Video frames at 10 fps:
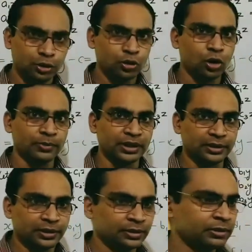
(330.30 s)

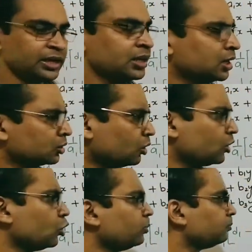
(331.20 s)
dominant, right? So
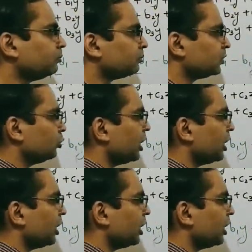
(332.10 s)
I hope you